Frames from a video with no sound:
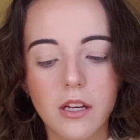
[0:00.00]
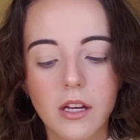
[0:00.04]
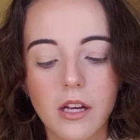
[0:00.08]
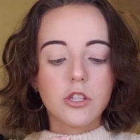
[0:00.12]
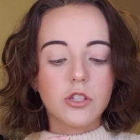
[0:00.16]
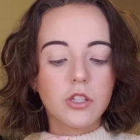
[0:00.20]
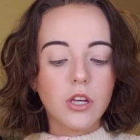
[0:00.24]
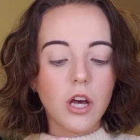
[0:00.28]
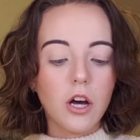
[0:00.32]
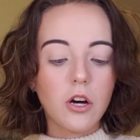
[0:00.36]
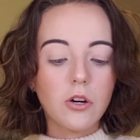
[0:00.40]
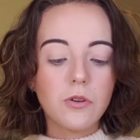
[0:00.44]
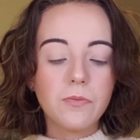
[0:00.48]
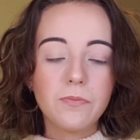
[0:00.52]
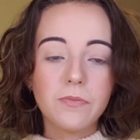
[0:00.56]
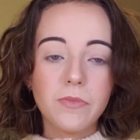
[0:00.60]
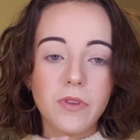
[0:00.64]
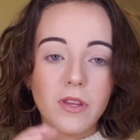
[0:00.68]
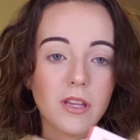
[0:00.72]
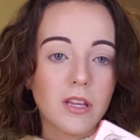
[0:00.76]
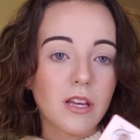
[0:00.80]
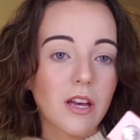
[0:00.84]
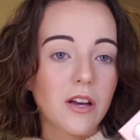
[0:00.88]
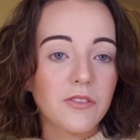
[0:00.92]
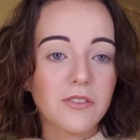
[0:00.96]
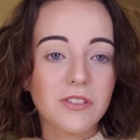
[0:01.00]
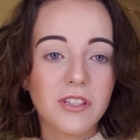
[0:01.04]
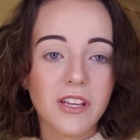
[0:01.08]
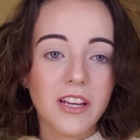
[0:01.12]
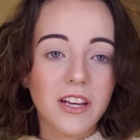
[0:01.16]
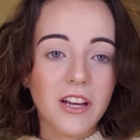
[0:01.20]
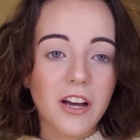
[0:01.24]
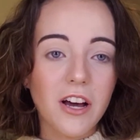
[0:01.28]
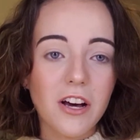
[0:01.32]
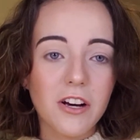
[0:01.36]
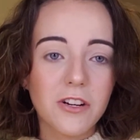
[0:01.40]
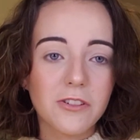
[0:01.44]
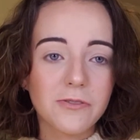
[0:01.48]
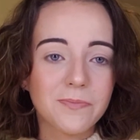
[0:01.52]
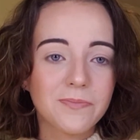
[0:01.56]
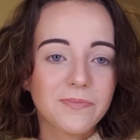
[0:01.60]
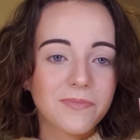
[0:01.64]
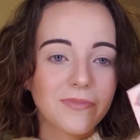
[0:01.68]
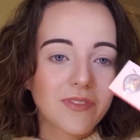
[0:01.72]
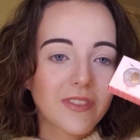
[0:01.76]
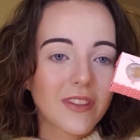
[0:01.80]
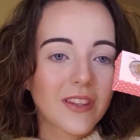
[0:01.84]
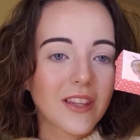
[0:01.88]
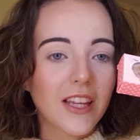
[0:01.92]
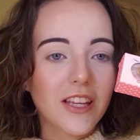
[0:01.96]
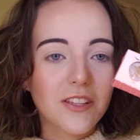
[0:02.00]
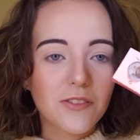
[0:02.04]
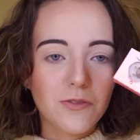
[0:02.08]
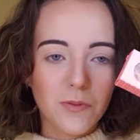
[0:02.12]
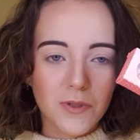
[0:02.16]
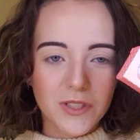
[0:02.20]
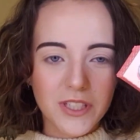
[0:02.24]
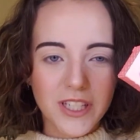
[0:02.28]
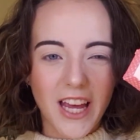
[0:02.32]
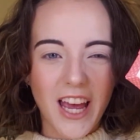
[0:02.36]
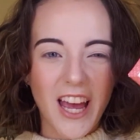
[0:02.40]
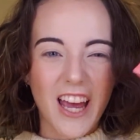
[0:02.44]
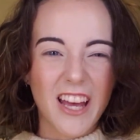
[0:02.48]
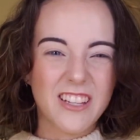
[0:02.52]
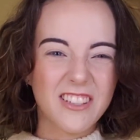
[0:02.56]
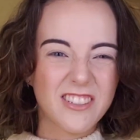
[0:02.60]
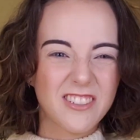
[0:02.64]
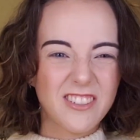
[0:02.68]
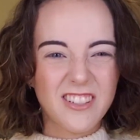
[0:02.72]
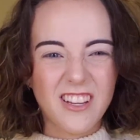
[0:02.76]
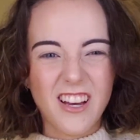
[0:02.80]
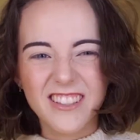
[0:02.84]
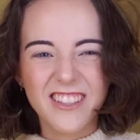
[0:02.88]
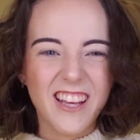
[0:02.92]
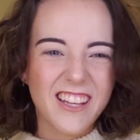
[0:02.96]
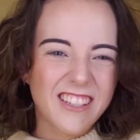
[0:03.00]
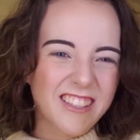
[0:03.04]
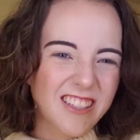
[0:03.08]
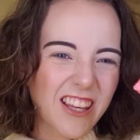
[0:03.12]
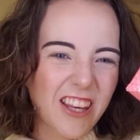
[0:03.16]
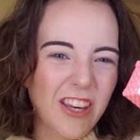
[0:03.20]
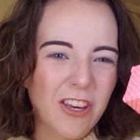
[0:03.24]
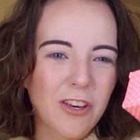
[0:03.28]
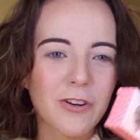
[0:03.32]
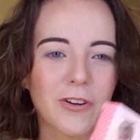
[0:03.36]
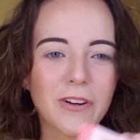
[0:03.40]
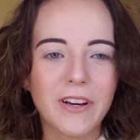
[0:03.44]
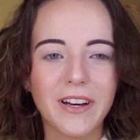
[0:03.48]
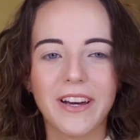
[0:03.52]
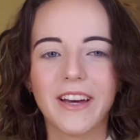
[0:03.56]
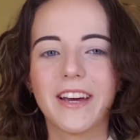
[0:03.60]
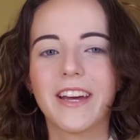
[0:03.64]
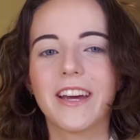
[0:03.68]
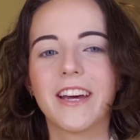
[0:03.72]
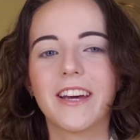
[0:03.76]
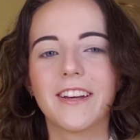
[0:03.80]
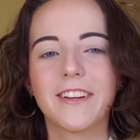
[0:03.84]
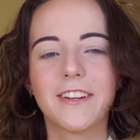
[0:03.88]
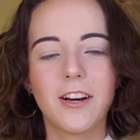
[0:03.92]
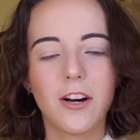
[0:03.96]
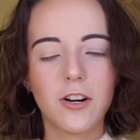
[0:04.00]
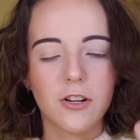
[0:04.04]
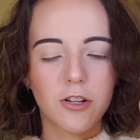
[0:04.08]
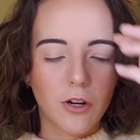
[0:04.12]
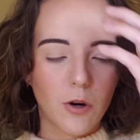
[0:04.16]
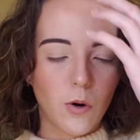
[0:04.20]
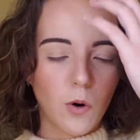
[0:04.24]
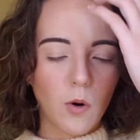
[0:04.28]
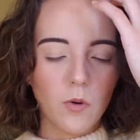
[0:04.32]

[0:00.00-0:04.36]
So I was like, oh, these were 10. That's cute. And I'll go